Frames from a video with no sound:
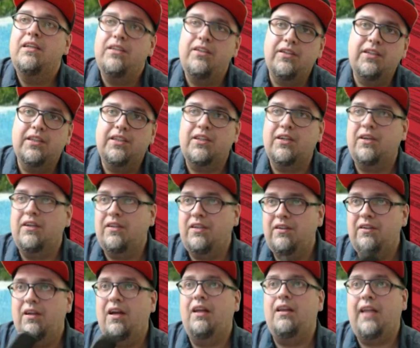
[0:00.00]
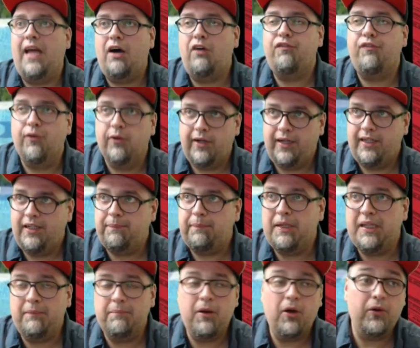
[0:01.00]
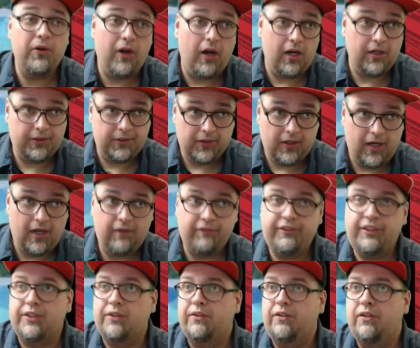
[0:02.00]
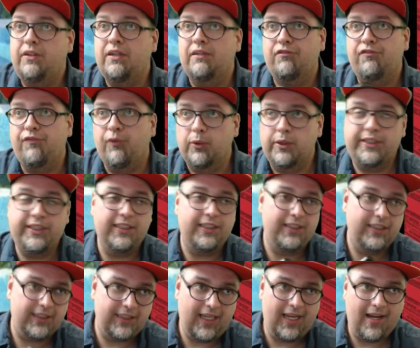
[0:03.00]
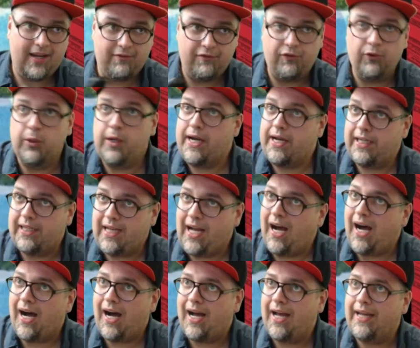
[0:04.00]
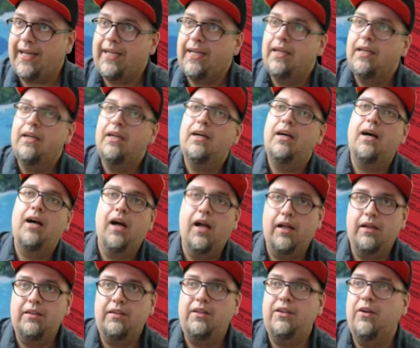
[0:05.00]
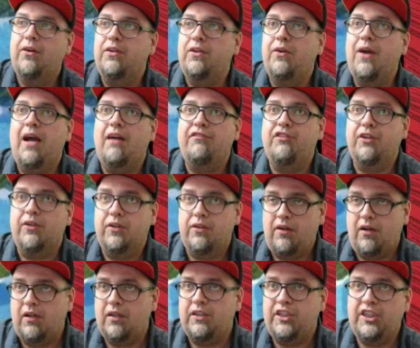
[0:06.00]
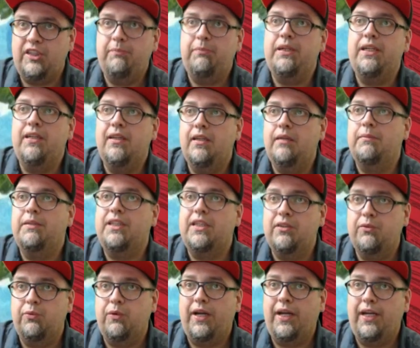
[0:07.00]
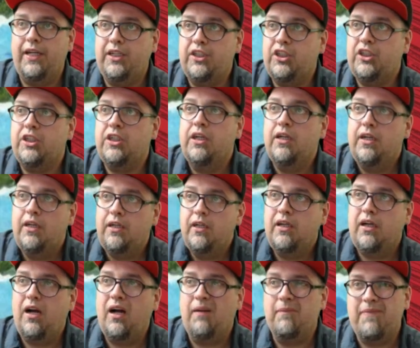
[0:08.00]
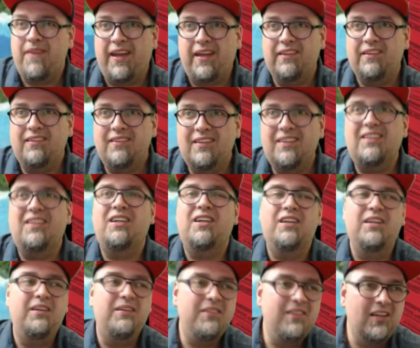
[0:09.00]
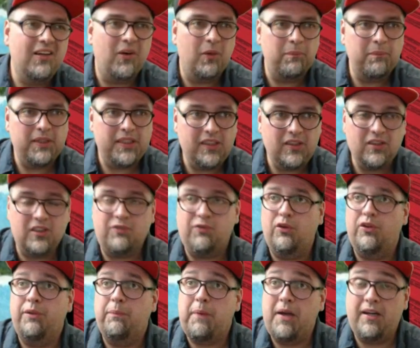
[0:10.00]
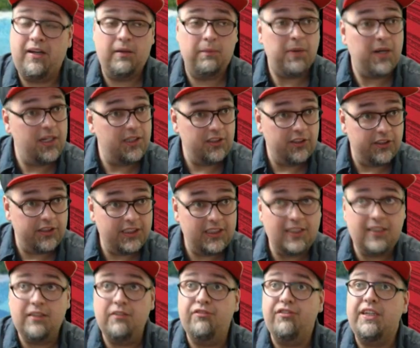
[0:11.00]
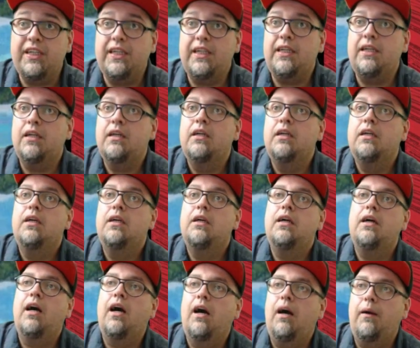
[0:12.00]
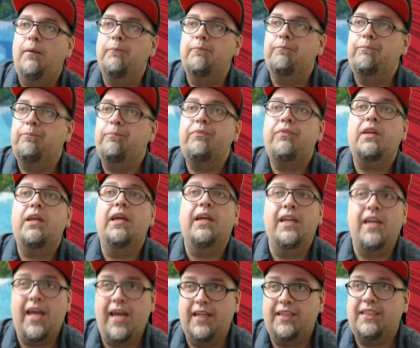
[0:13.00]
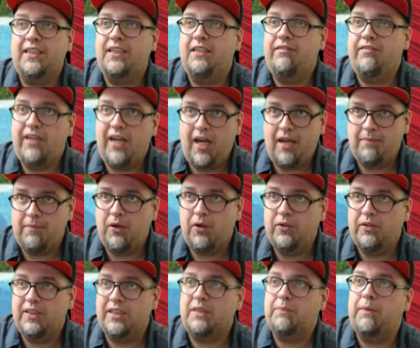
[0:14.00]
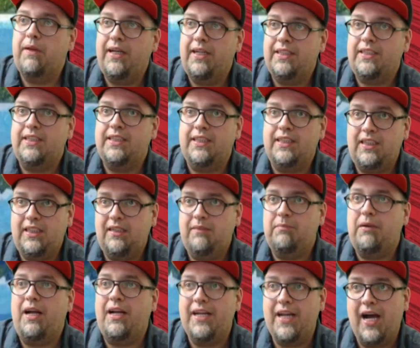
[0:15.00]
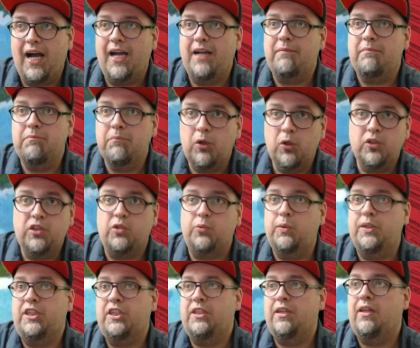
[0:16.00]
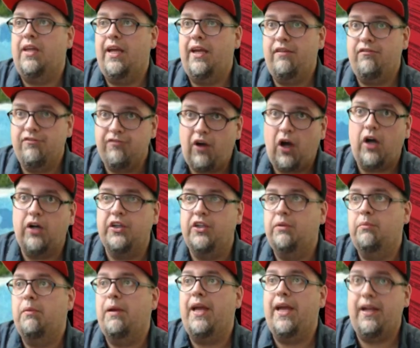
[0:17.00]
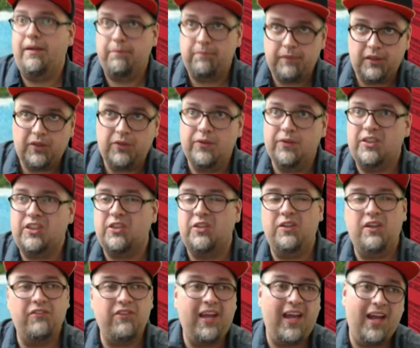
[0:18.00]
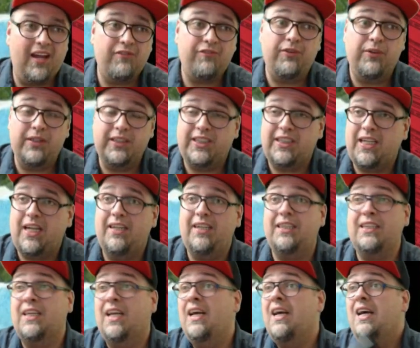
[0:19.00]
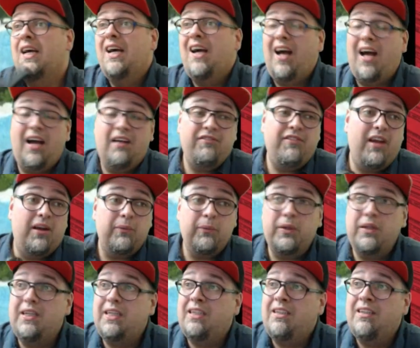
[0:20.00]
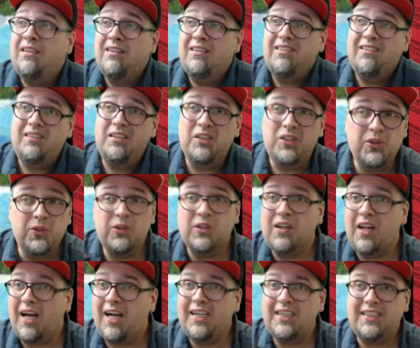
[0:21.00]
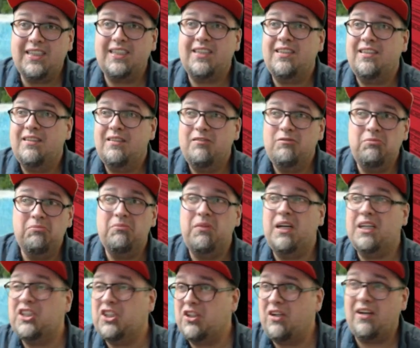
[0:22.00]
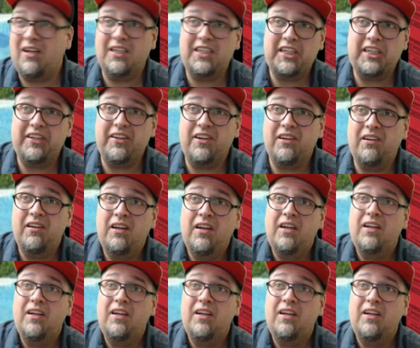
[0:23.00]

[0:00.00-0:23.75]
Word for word: you can turn you allow 480p mode on or off, so you can force it to stay in 480i. Uh, you know, you have your RGB limited range. Um, that could you know be useful depending upon your TV. Um, enhanced DVI mode, display is 16 by 9, mode switch delay, volume, and mute. So you have a handful of settings. I've not really utilized much on here